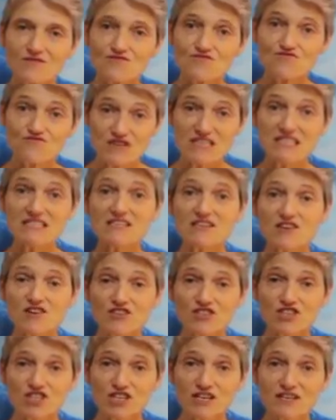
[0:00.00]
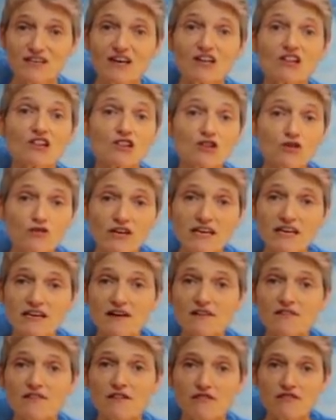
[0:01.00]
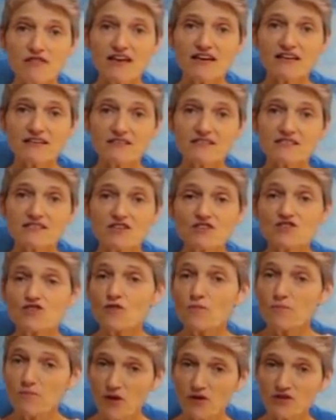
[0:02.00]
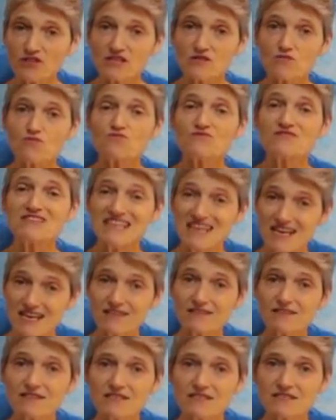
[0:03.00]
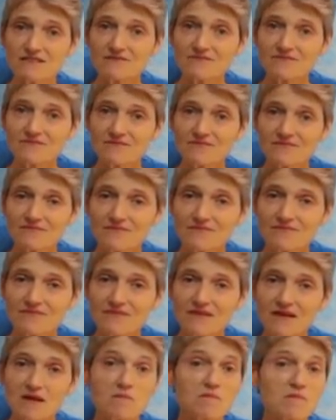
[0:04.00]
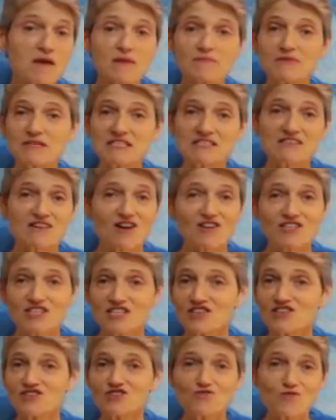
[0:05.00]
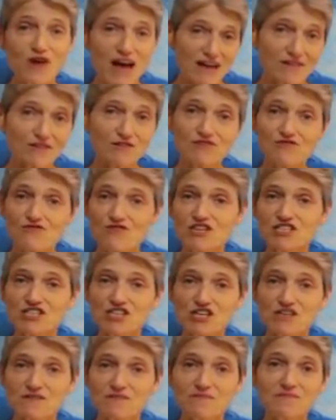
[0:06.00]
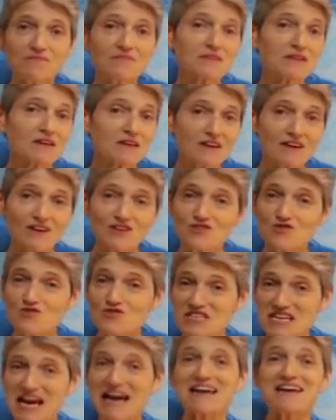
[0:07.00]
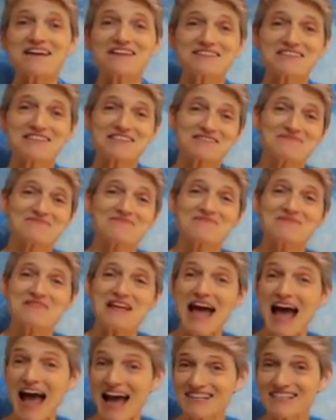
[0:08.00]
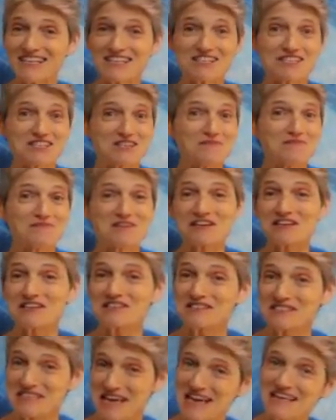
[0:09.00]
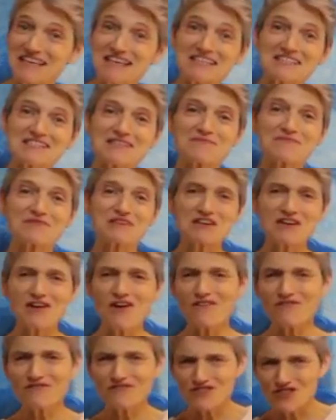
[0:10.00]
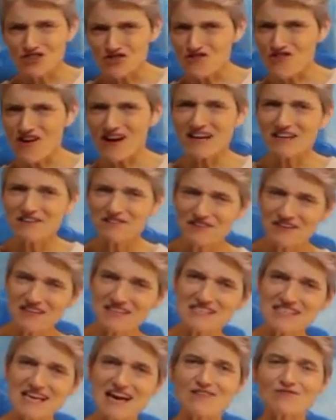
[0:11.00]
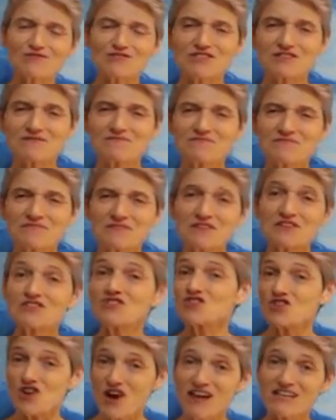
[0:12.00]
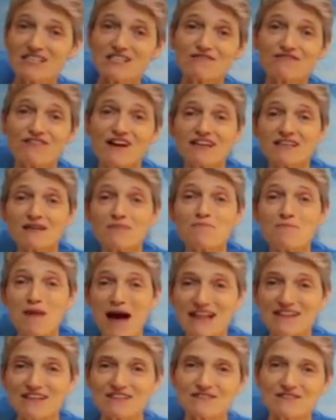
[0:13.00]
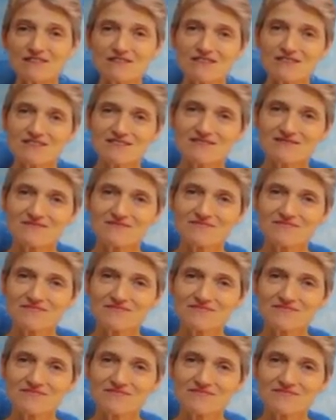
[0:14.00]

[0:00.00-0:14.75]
researching, looking at the things that your body needs, maybe starting a new health regime, a new diet, adding something, taking something off, trying things out, trying to find a balance,